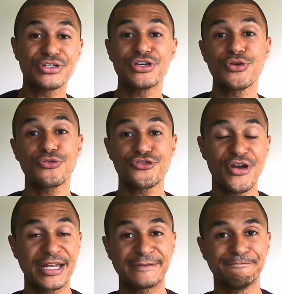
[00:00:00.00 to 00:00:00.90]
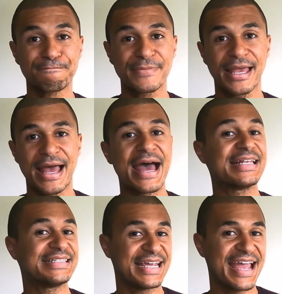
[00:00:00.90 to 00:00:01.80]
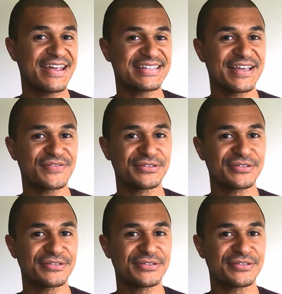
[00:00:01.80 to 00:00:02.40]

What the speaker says: to your training. And take care of yourselves.